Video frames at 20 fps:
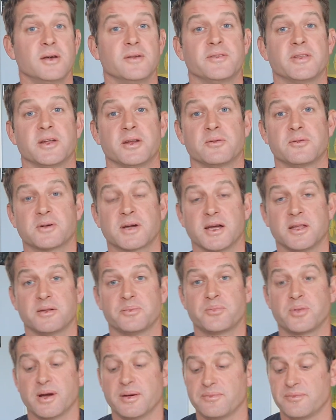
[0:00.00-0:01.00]
Then I'll get the
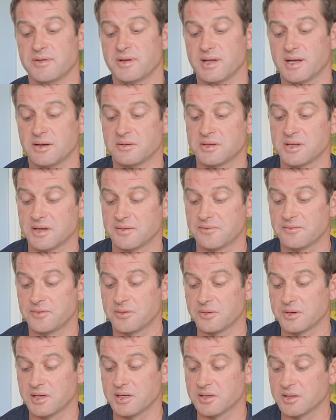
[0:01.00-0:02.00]
prep video done
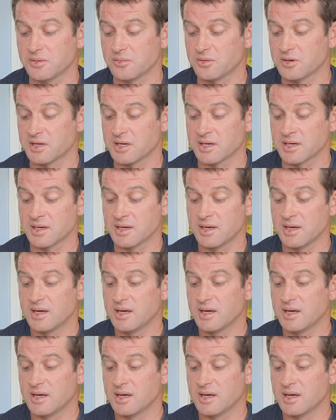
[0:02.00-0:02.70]
for you that you wanted.